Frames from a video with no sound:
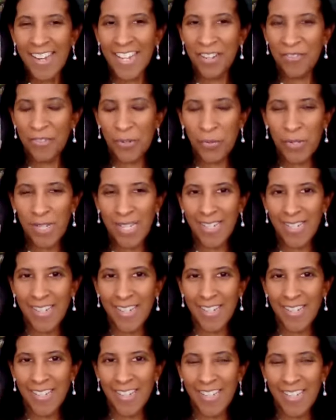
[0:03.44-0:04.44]
Hi,
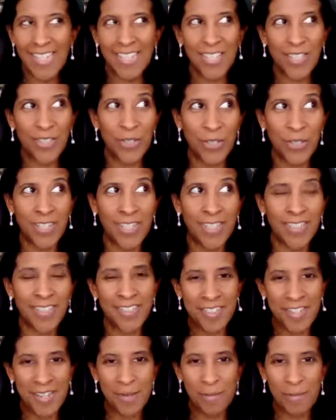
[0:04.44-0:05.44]
everyone. It's
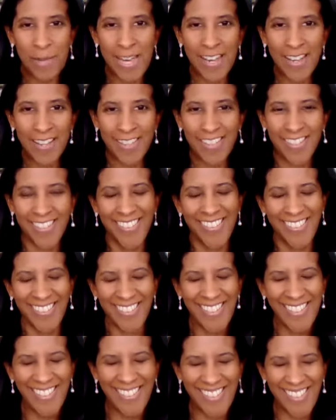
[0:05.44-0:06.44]
Dawn. I'm back
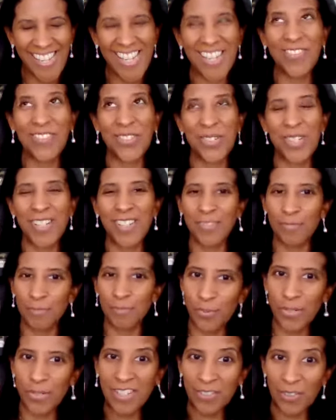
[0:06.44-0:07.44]
after a
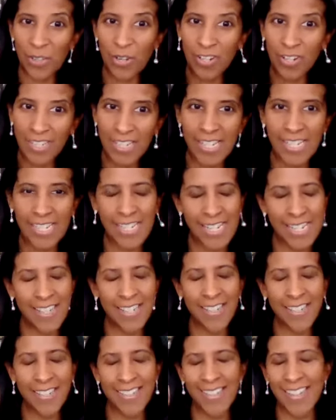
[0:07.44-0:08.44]
pretty long
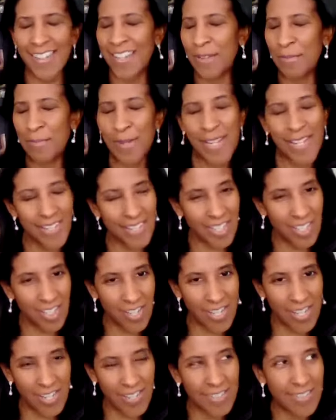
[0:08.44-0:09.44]
hiatus. I
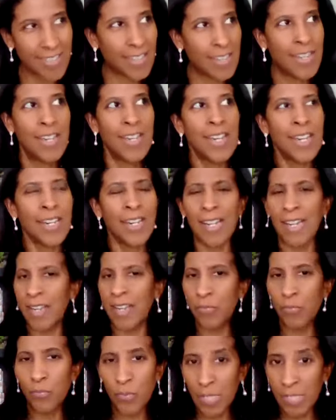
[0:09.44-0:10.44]
apologize.
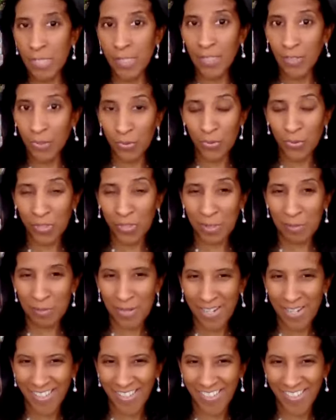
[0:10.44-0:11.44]
I really, truly
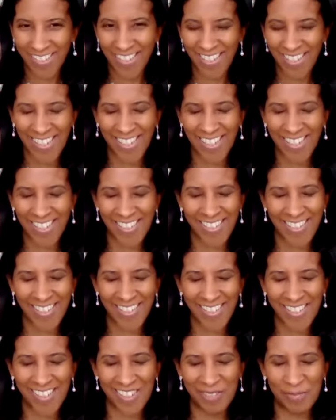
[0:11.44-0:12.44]
apologize.
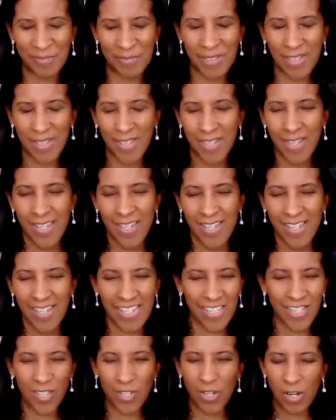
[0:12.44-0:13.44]

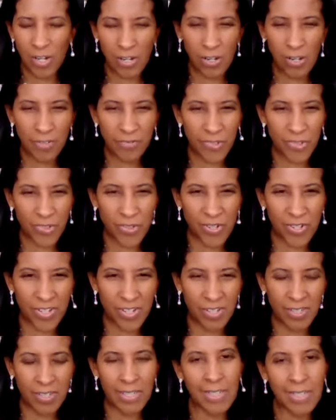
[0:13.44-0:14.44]
I started off
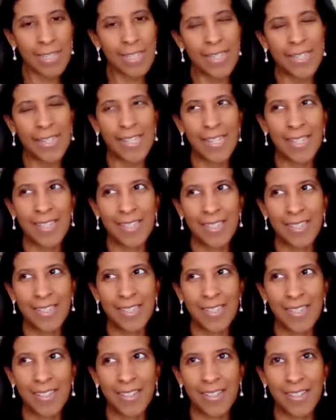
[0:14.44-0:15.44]
strong
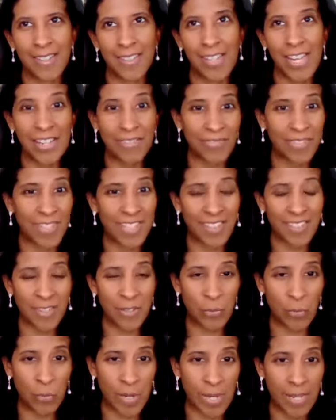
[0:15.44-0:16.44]
and life gets
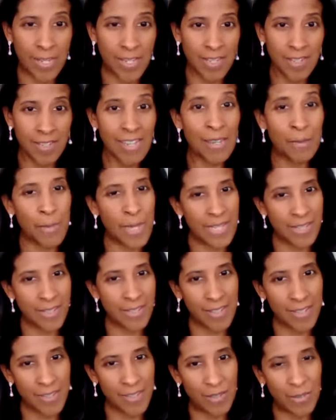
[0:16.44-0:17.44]
in the way.
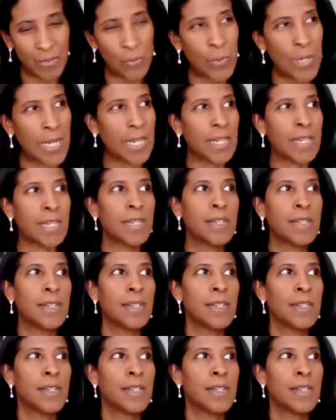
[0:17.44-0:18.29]
MS gets in the way.